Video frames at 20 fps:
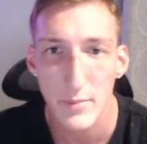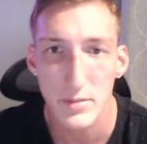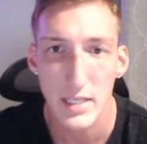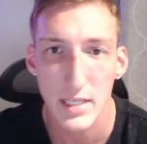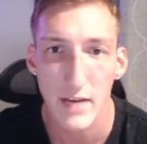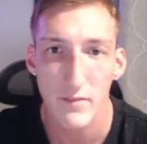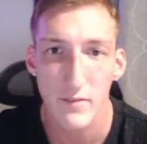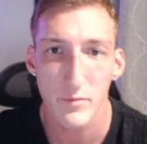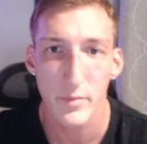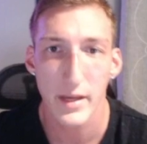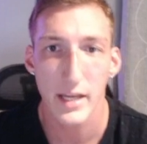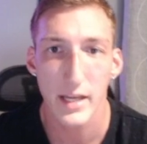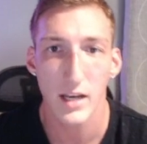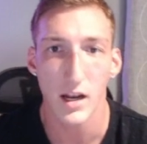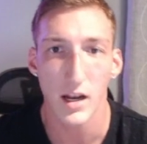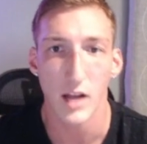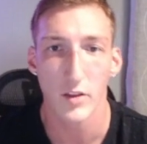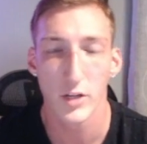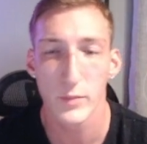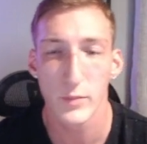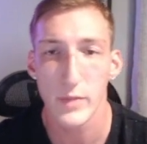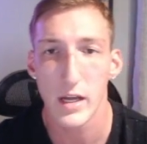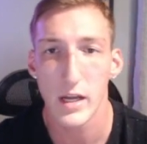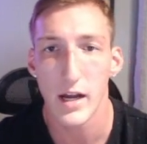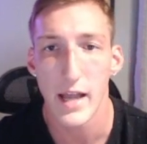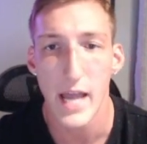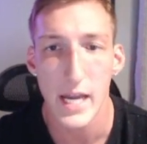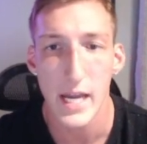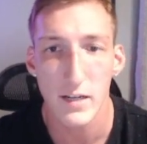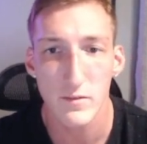have been a little bit
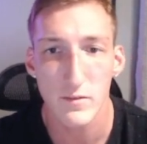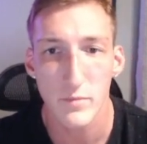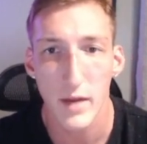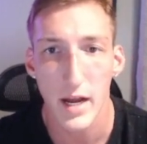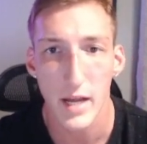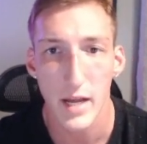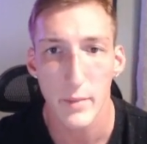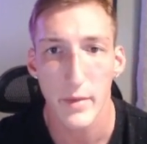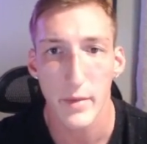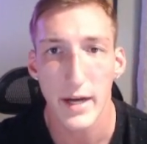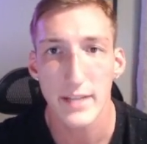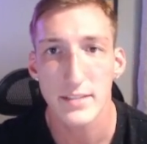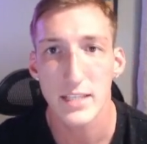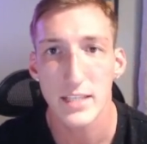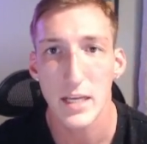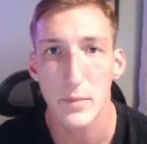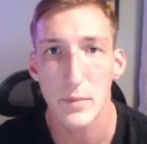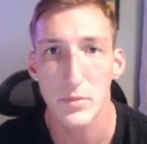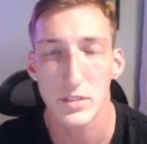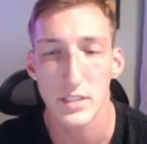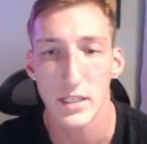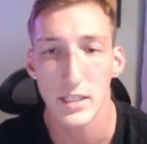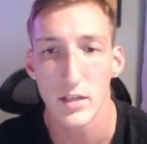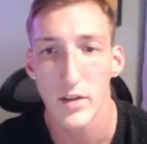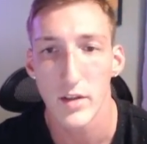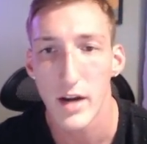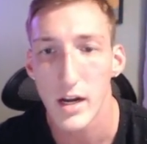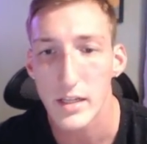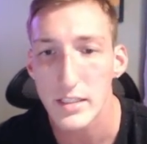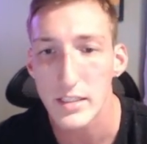ahead of my biceps in a
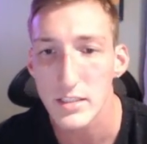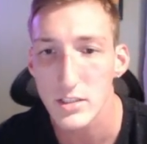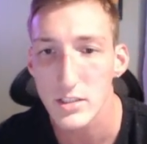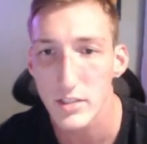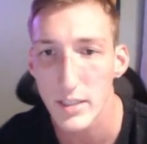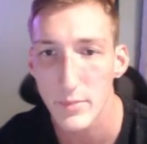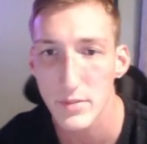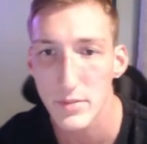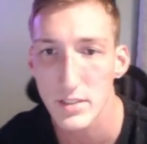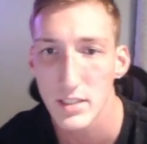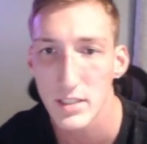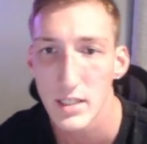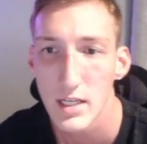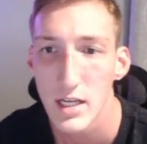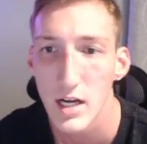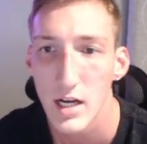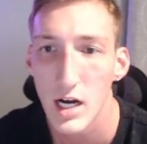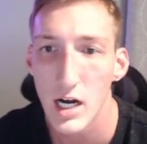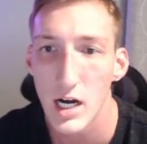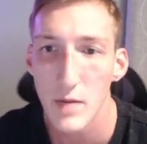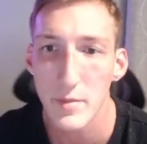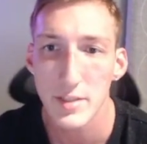lot of these clips. Um, it